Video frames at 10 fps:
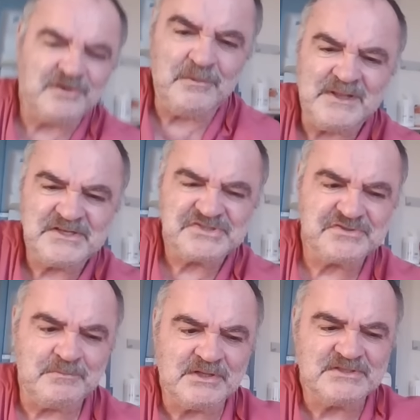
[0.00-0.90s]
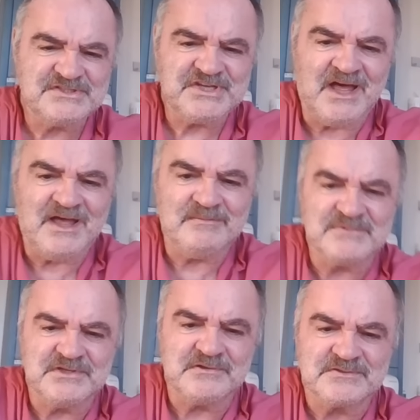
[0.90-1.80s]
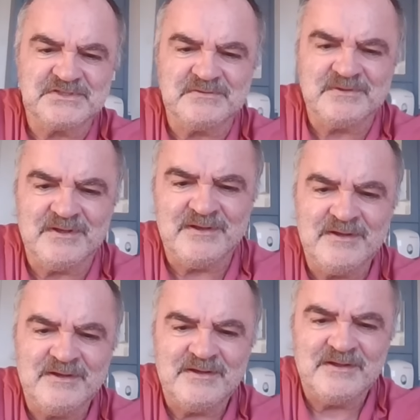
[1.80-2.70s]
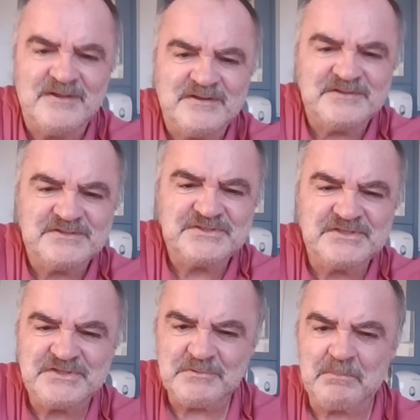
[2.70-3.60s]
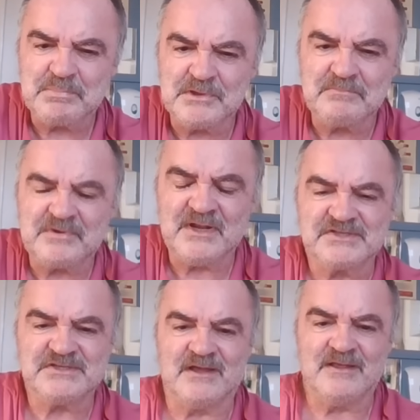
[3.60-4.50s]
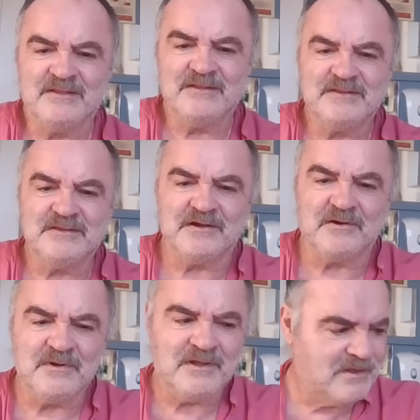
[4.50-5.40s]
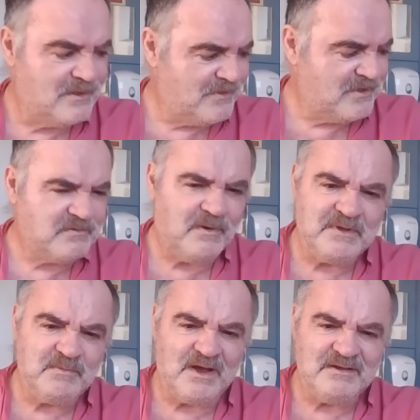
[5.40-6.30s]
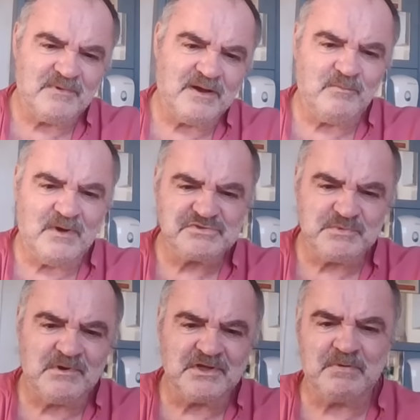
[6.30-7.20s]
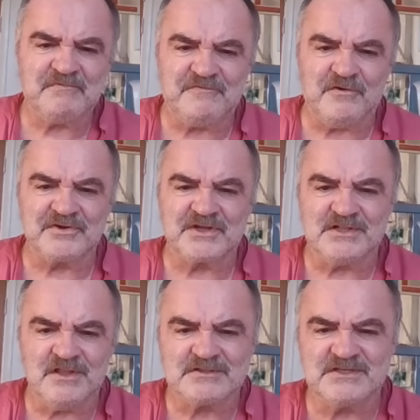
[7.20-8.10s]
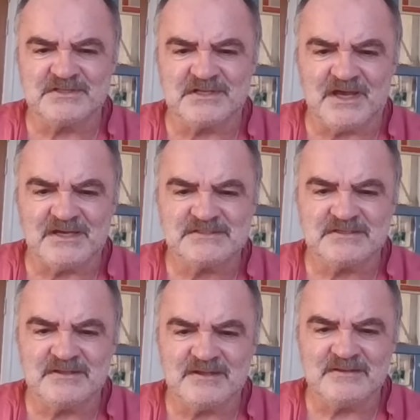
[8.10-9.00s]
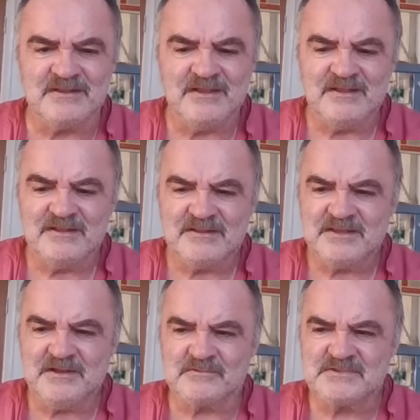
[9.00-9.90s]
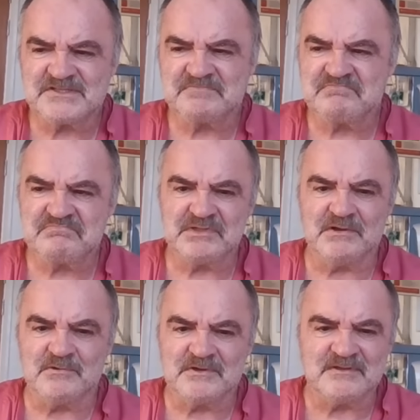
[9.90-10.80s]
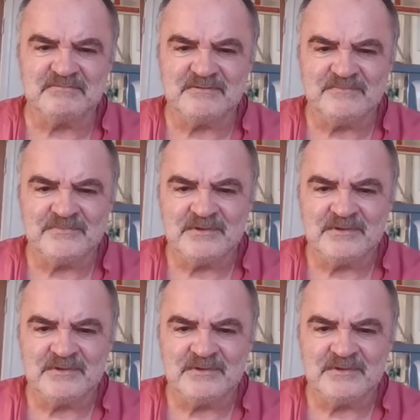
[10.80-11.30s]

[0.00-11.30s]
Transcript: They come in at some odd times, you know, to do the blood pressure, you know. Well, I mean, I was woken up at 4 o'clock the other night, and you know, this bloke